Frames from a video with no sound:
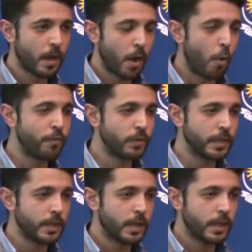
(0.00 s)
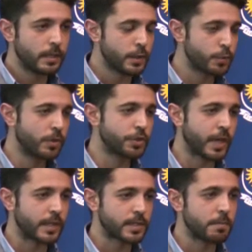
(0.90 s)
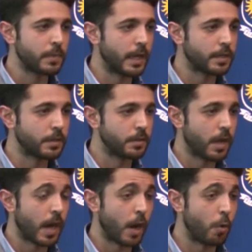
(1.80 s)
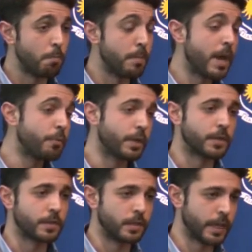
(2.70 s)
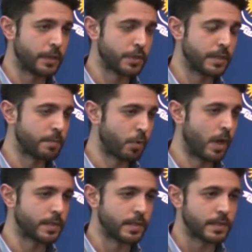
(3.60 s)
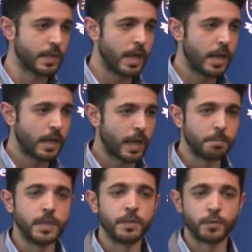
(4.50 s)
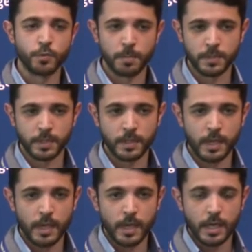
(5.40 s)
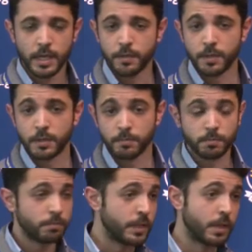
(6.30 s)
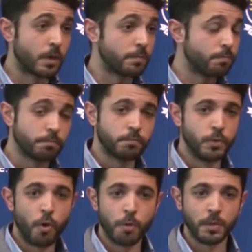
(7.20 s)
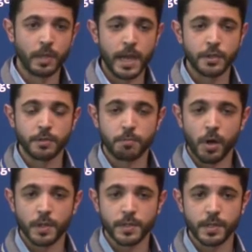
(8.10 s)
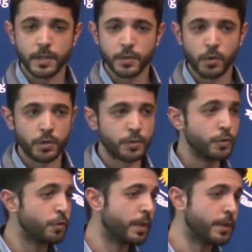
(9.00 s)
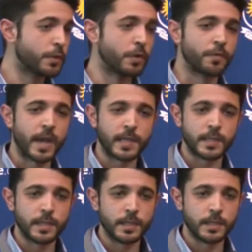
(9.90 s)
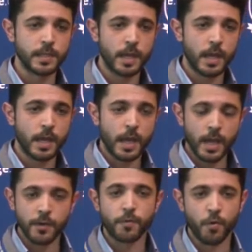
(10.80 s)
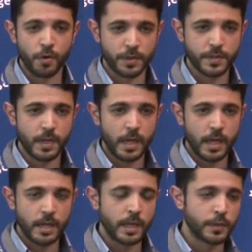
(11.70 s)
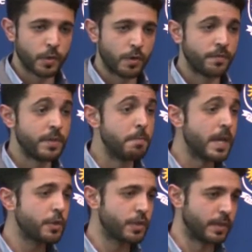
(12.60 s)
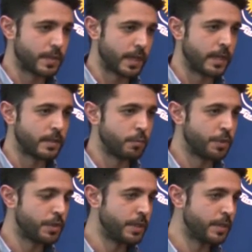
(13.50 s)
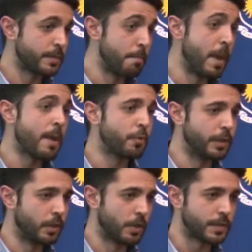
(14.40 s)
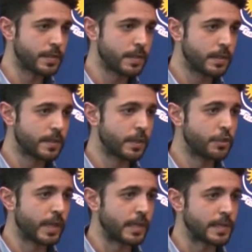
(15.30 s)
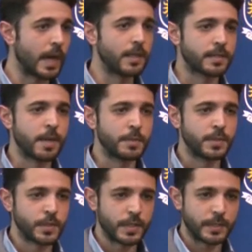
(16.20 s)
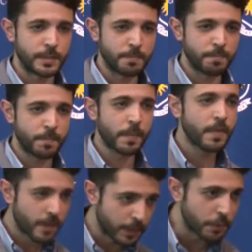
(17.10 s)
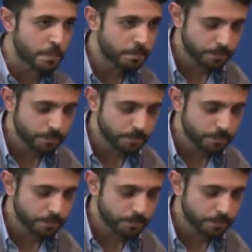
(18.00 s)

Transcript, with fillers: Hopefully, this will shed some light on how memory consolidation as a process can be disrupted either in our normal aging process or due to any sort of accident, and of course, in any sort of demential state in which there's memory loss, such as Alzheimer's disease. Thank you.